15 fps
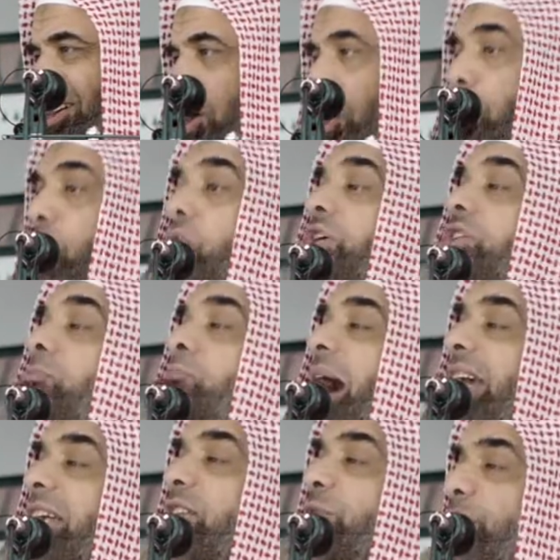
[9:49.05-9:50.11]
who is
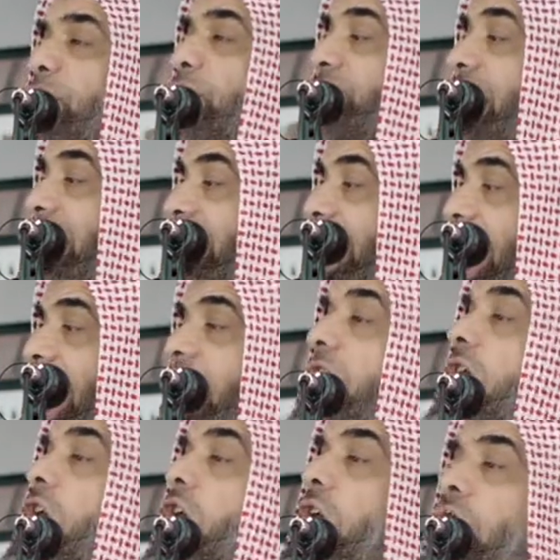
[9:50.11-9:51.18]
mindful of
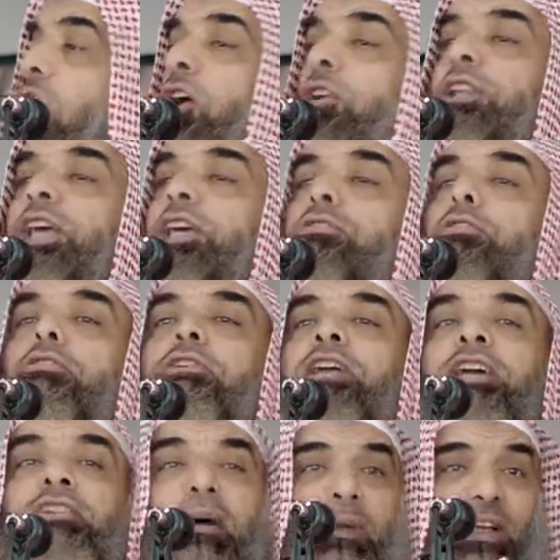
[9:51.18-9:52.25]
Allah only
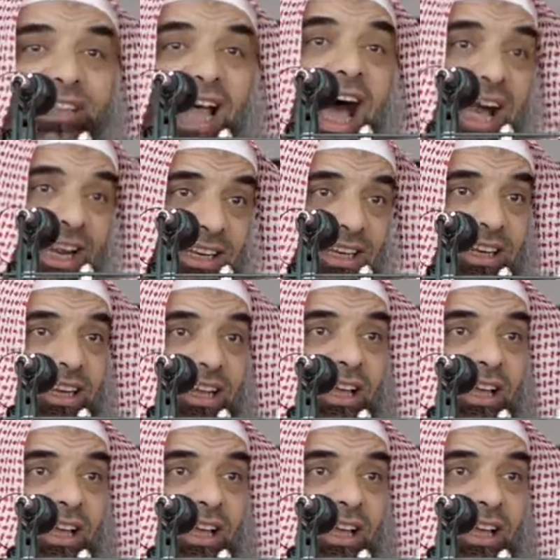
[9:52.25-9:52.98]
during Ramadan